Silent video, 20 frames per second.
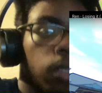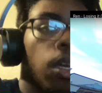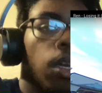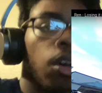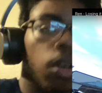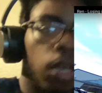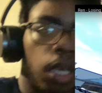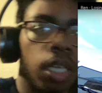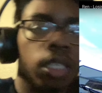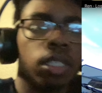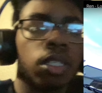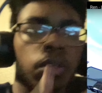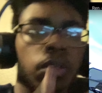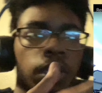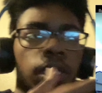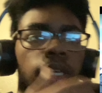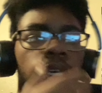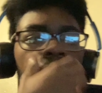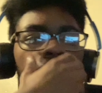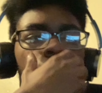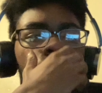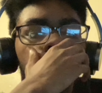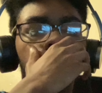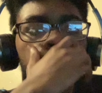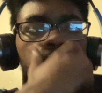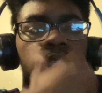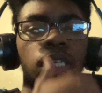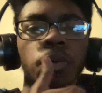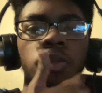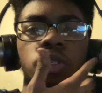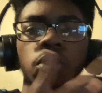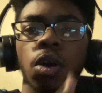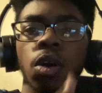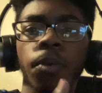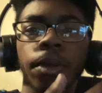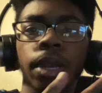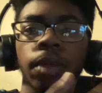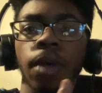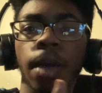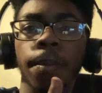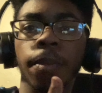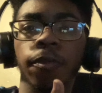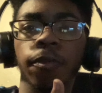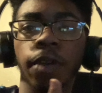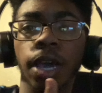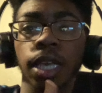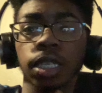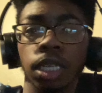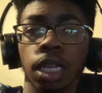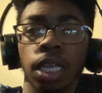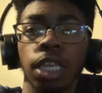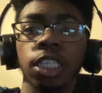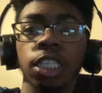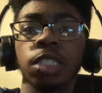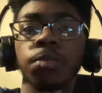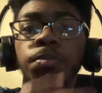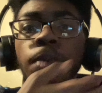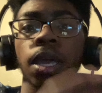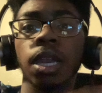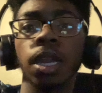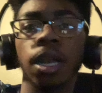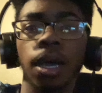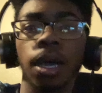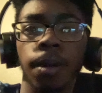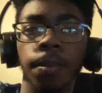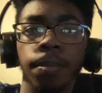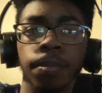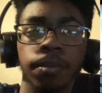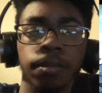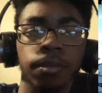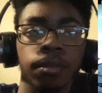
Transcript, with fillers: Okay, so yeah, he was he was already rapping fast and he sped it up.